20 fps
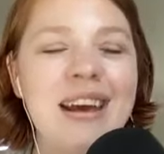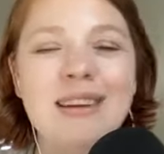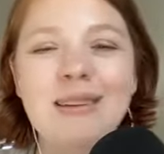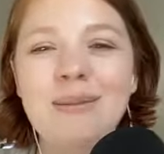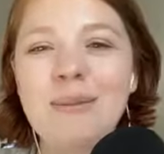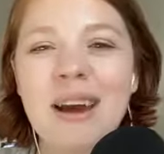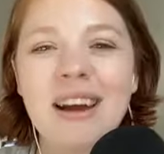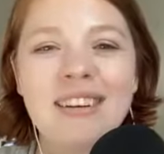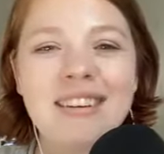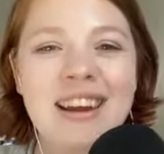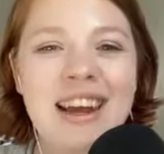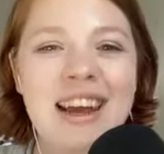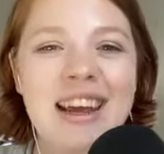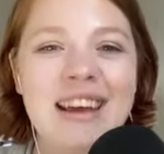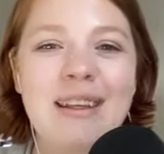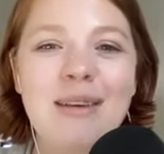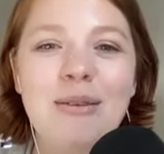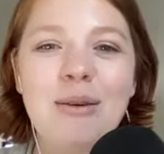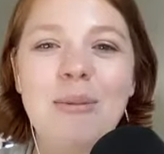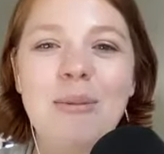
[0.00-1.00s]

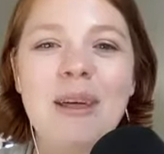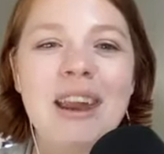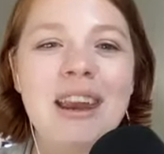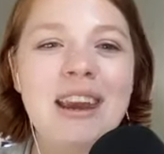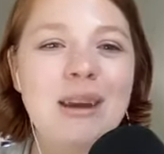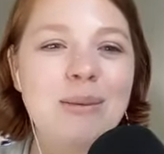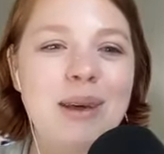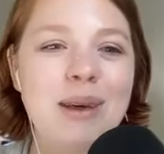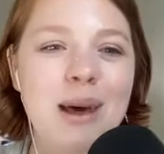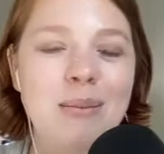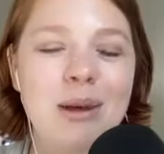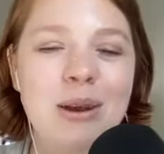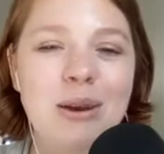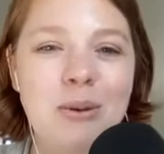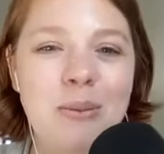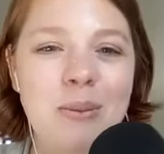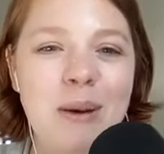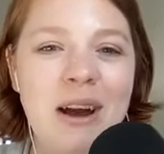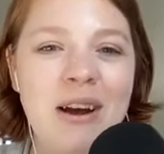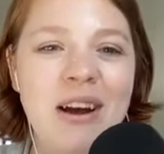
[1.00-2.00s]
expecting, they were planning to become a
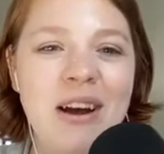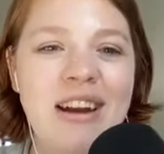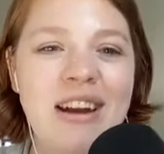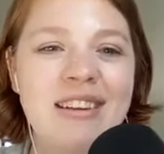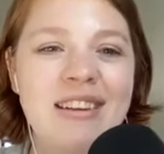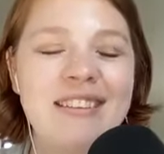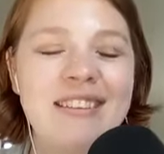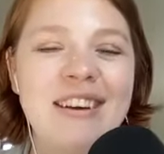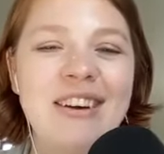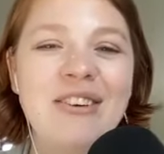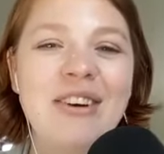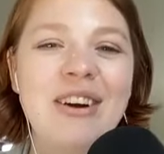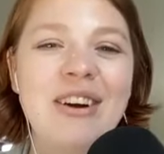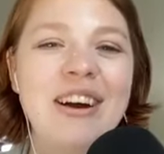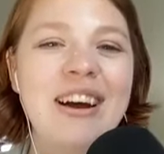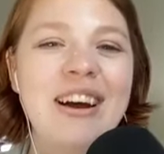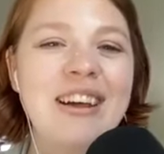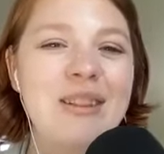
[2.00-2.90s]
new parent or